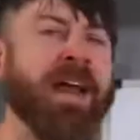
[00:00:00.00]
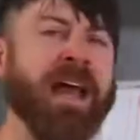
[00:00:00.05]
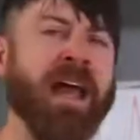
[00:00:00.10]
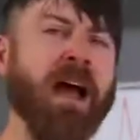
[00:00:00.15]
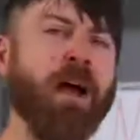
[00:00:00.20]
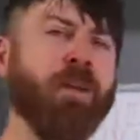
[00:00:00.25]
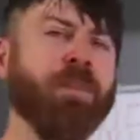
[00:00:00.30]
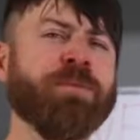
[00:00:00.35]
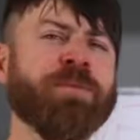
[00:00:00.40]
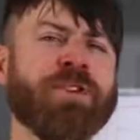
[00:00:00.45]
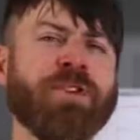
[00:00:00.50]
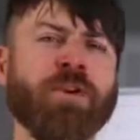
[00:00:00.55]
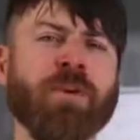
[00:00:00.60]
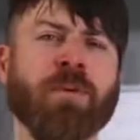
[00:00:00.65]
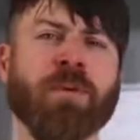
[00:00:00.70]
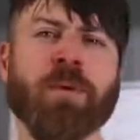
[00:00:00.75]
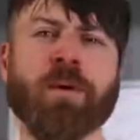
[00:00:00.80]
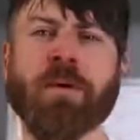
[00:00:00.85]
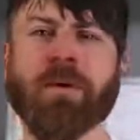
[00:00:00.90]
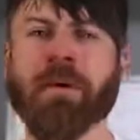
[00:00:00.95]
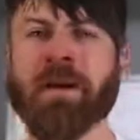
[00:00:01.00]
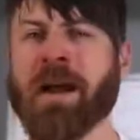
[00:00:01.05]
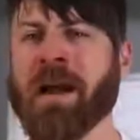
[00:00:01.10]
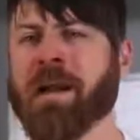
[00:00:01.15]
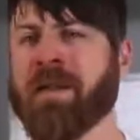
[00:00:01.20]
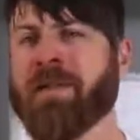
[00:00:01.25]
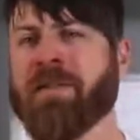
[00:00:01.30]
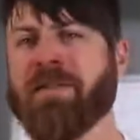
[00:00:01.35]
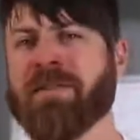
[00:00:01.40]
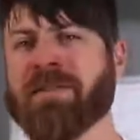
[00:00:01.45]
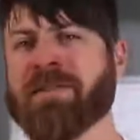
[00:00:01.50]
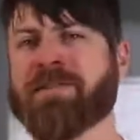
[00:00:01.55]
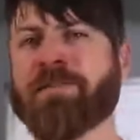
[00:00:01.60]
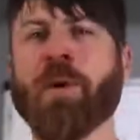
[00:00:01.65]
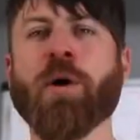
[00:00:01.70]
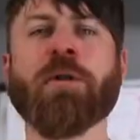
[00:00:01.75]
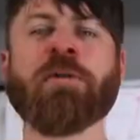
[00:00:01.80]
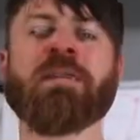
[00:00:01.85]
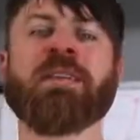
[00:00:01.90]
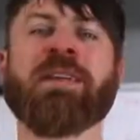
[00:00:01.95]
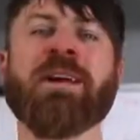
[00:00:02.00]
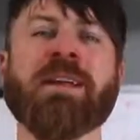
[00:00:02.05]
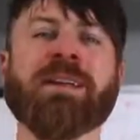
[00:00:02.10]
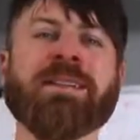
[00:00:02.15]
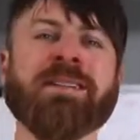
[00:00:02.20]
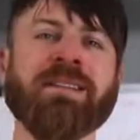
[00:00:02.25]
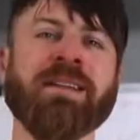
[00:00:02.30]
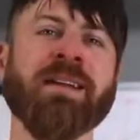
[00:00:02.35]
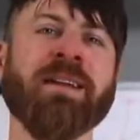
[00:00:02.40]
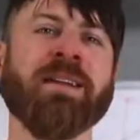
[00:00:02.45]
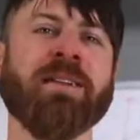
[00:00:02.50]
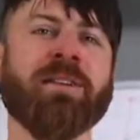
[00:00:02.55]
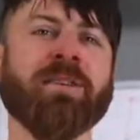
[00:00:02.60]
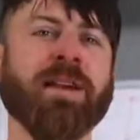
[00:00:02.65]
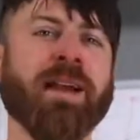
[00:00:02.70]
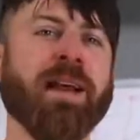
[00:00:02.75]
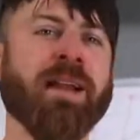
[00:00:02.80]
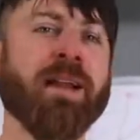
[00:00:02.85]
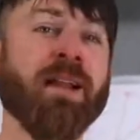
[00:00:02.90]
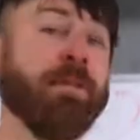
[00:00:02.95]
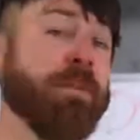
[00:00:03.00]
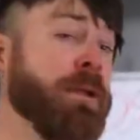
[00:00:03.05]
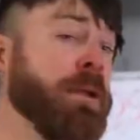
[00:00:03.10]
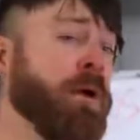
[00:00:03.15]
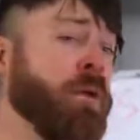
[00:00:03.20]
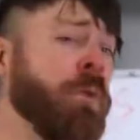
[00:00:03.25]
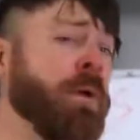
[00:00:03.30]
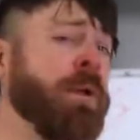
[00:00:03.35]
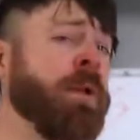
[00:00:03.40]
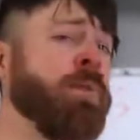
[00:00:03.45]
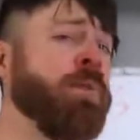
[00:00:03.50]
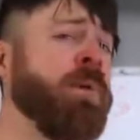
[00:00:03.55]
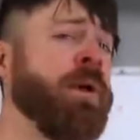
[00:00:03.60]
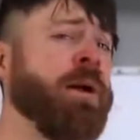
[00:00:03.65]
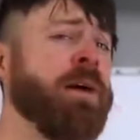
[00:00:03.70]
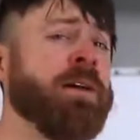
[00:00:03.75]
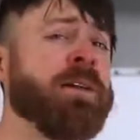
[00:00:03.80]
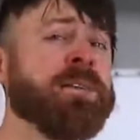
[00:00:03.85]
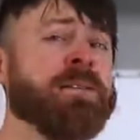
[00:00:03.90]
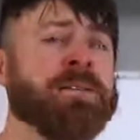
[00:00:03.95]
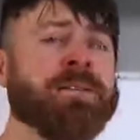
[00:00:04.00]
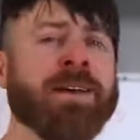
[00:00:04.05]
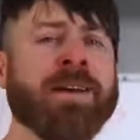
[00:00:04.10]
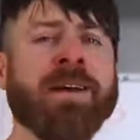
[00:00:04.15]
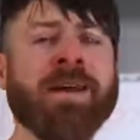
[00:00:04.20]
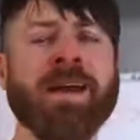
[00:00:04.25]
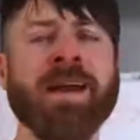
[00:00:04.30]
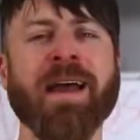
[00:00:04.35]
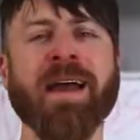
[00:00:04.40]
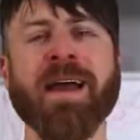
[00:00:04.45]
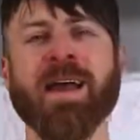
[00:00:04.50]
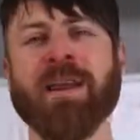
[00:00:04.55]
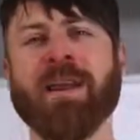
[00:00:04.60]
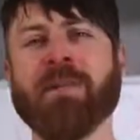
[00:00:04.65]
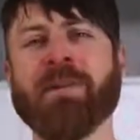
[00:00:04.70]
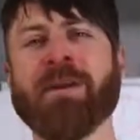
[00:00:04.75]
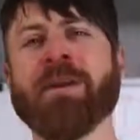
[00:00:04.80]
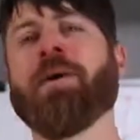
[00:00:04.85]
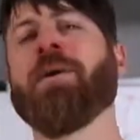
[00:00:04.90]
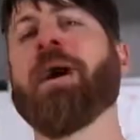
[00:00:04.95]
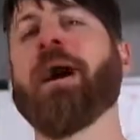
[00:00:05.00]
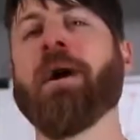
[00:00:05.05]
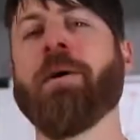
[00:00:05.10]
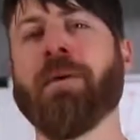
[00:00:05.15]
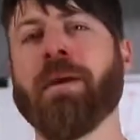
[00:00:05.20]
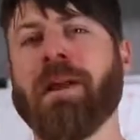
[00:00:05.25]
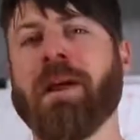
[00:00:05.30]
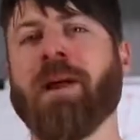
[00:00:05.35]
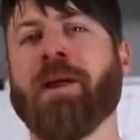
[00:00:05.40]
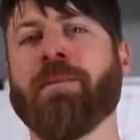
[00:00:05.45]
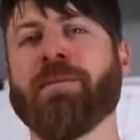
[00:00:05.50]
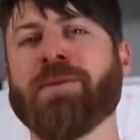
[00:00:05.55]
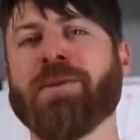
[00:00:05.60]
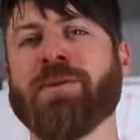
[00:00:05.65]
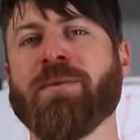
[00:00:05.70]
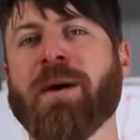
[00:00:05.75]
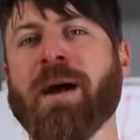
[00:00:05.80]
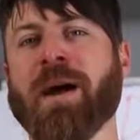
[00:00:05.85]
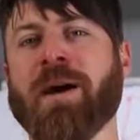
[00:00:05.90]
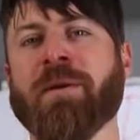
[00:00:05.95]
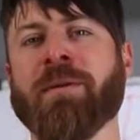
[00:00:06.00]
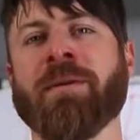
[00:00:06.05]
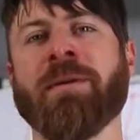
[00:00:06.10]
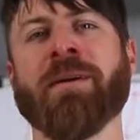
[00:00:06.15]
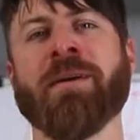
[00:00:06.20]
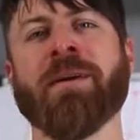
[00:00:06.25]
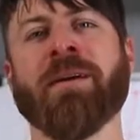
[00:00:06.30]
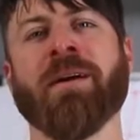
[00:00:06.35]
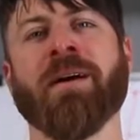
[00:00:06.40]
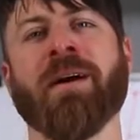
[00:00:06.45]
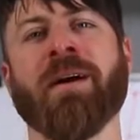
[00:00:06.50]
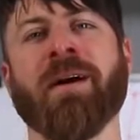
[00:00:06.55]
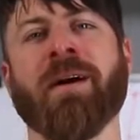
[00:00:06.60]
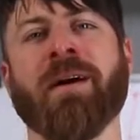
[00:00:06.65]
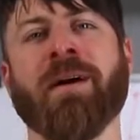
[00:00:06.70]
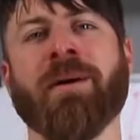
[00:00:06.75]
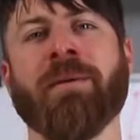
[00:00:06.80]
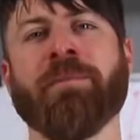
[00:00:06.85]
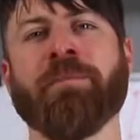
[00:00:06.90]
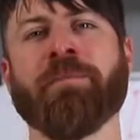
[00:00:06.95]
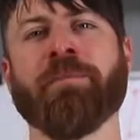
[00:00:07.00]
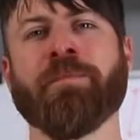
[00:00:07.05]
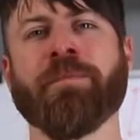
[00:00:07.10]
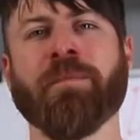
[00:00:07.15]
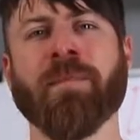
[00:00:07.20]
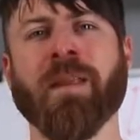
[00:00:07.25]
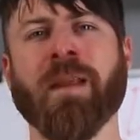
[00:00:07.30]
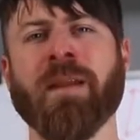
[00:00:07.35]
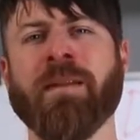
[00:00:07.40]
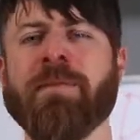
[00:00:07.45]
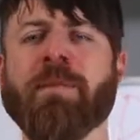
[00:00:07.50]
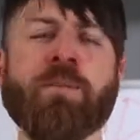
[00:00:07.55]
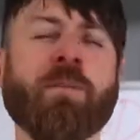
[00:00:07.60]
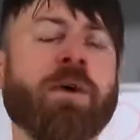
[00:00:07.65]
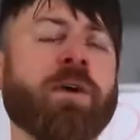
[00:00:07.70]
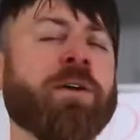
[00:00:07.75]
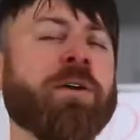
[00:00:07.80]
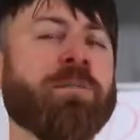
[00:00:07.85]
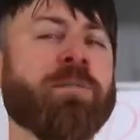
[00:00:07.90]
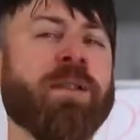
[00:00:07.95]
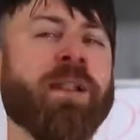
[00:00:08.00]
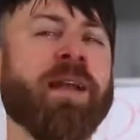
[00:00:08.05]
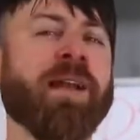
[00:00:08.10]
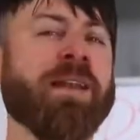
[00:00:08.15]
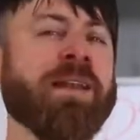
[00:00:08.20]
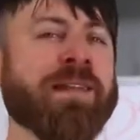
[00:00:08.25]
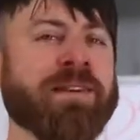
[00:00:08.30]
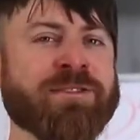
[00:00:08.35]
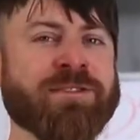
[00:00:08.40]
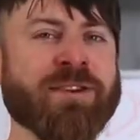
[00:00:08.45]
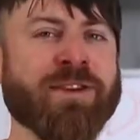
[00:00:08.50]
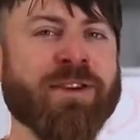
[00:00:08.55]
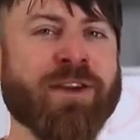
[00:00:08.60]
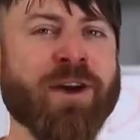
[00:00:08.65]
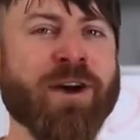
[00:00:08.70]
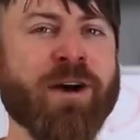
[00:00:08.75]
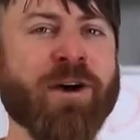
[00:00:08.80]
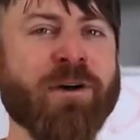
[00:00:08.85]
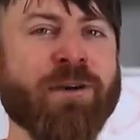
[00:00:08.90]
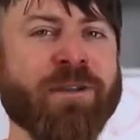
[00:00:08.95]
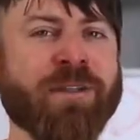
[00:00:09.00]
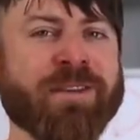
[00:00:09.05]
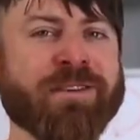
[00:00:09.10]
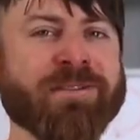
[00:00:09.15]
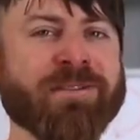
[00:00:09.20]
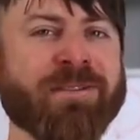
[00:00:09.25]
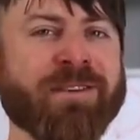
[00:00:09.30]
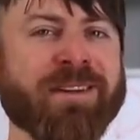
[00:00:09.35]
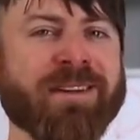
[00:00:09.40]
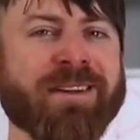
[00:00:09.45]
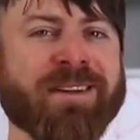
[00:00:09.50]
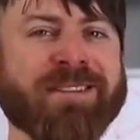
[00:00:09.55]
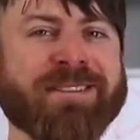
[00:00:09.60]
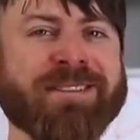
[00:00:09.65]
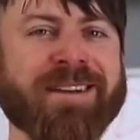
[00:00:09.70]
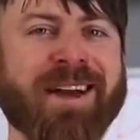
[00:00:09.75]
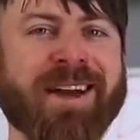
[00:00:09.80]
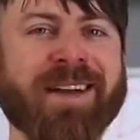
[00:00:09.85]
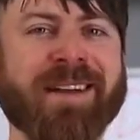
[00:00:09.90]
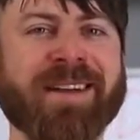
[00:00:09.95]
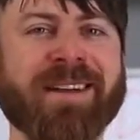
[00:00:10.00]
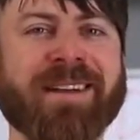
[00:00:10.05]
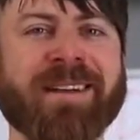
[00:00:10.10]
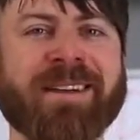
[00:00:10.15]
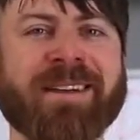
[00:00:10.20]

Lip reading: helped you or kind of sparked an idea in your head. Let me know what it was and let me know how it helped you out. And even where you're planning to go. That's really exciting.